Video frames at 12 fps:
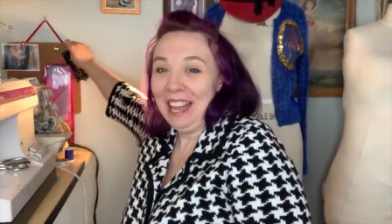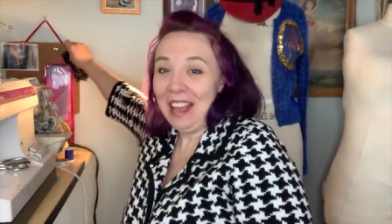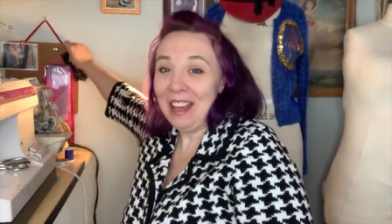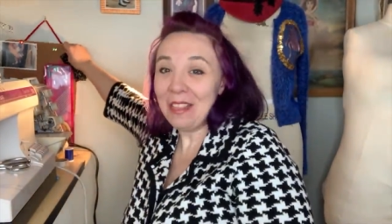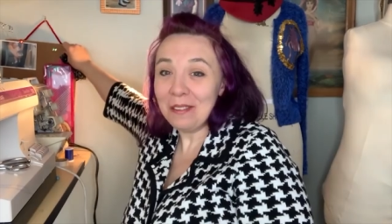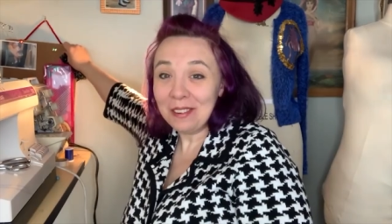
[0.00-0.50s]

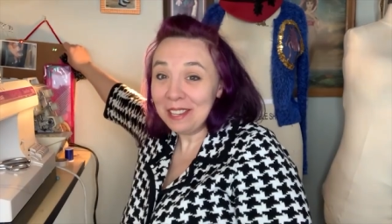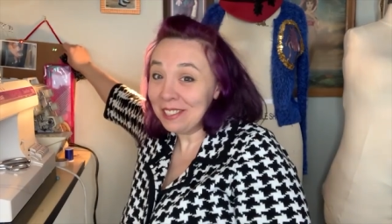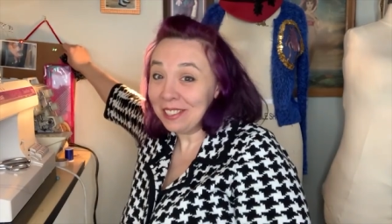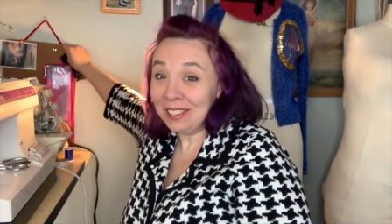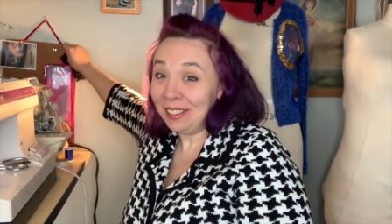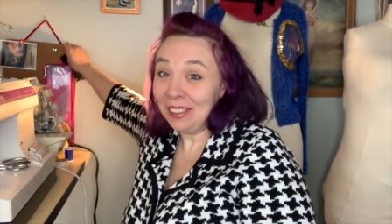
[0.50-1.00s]
Otherwise you're
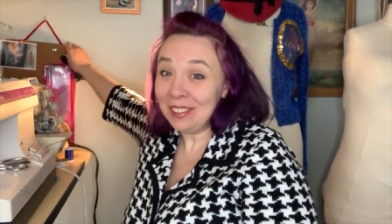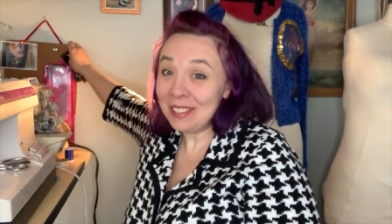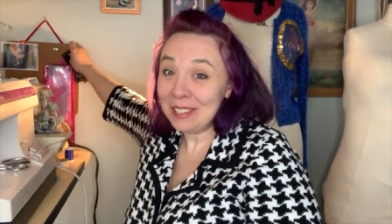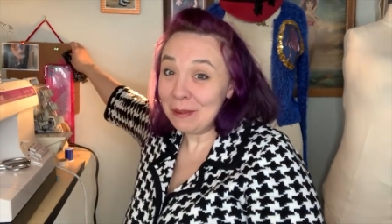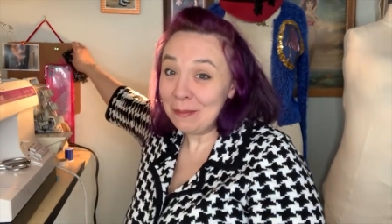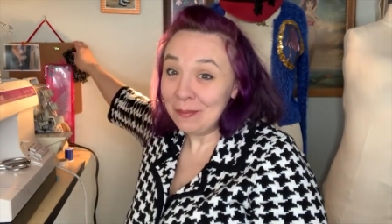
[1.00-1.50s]
gonna lose
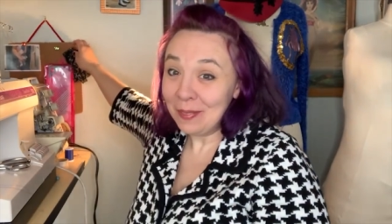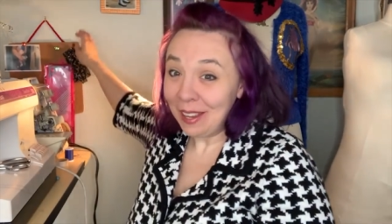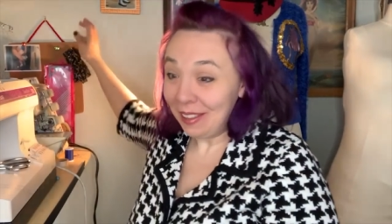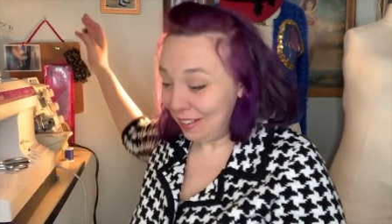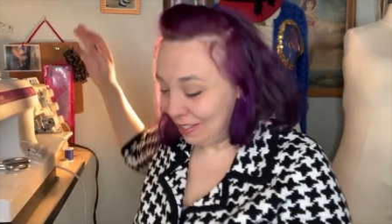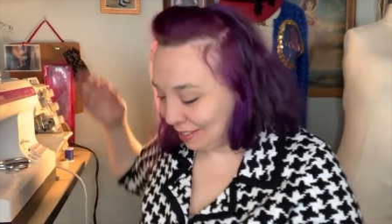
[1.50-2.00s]
them.
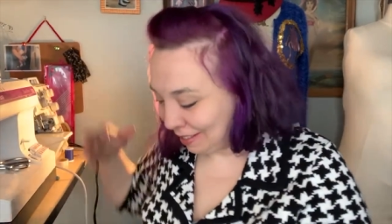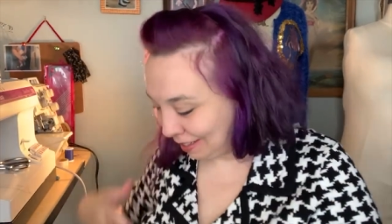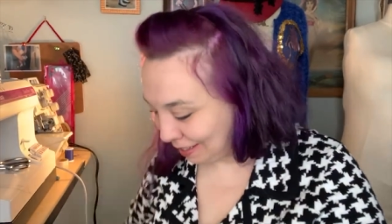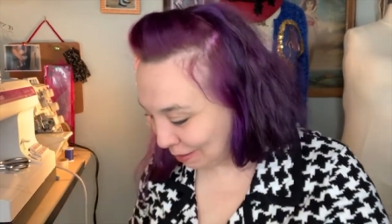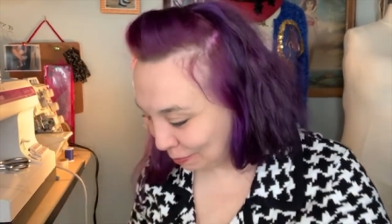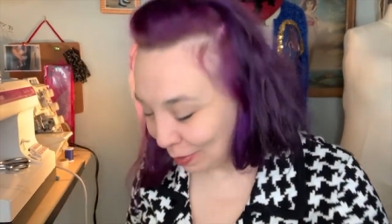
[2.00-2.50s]
They're just gonna
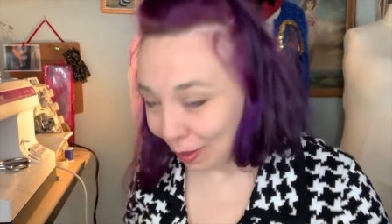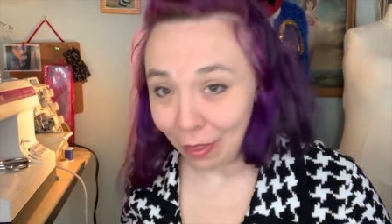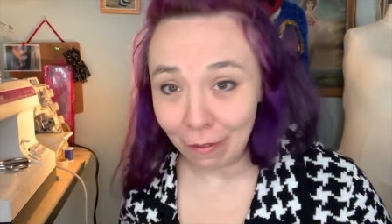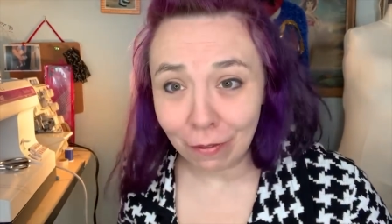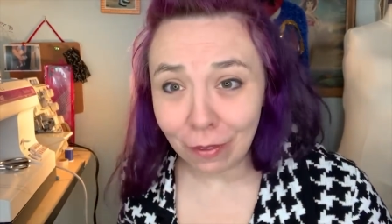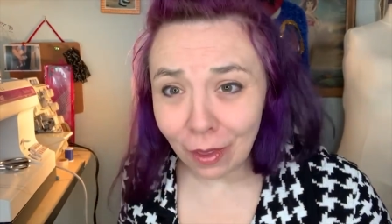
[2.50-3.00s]
end up on the
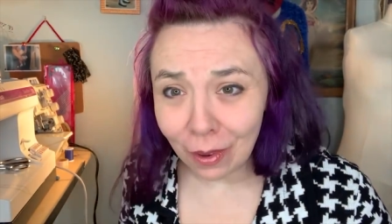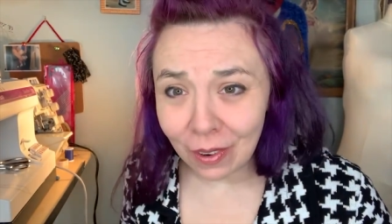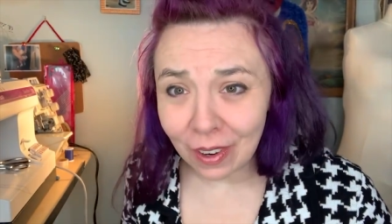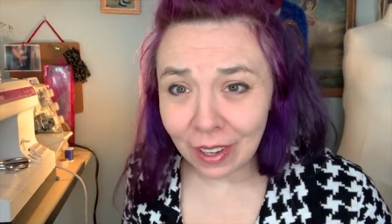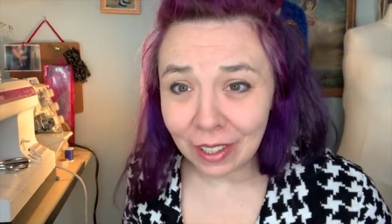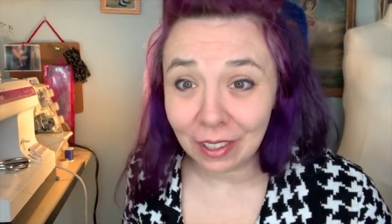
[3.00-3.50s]
floor
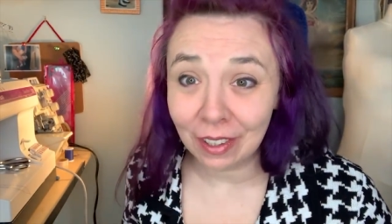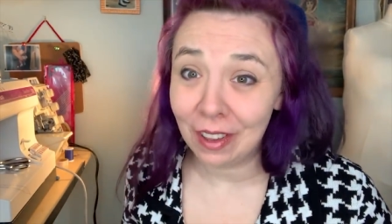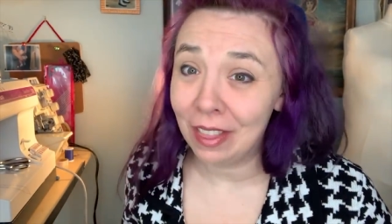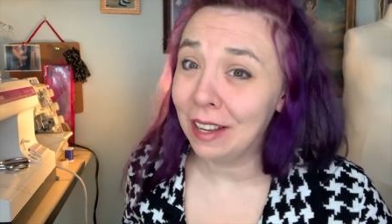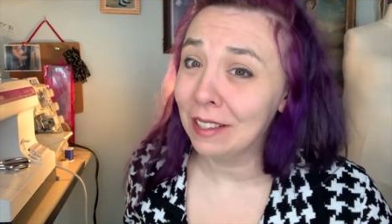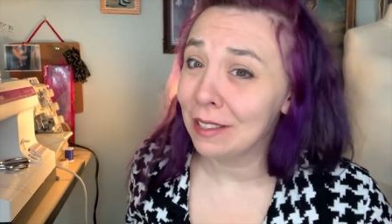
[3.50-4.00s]
and you're gonna
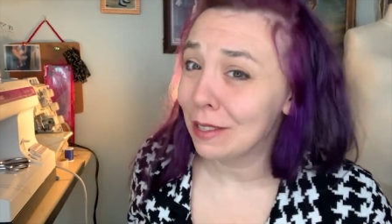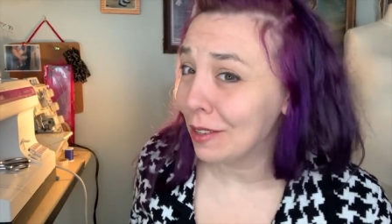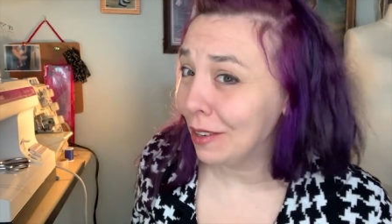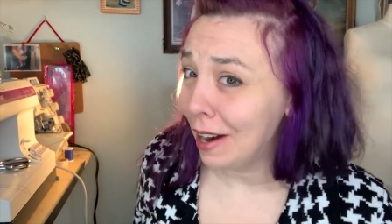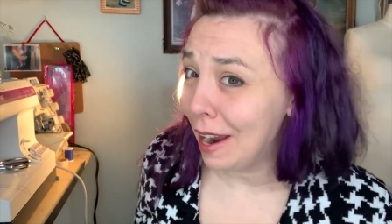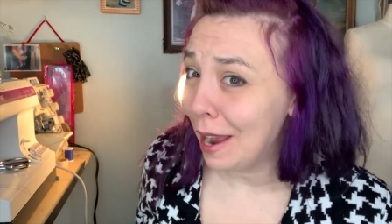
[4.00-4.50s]
think it's
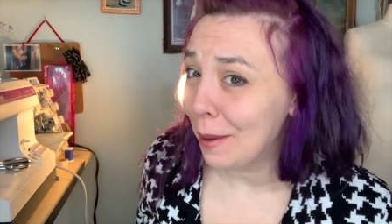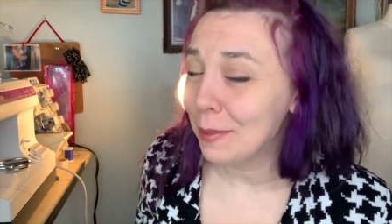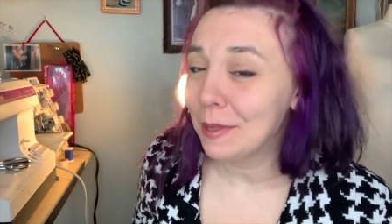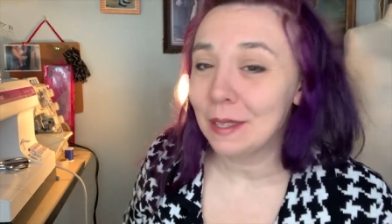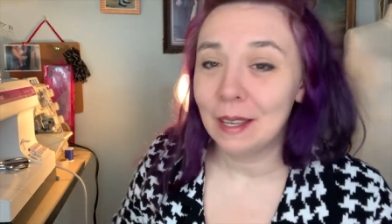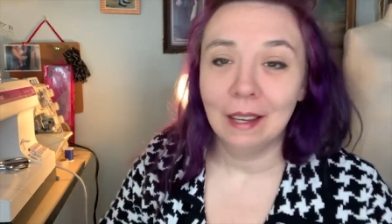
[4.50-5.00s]
scraps.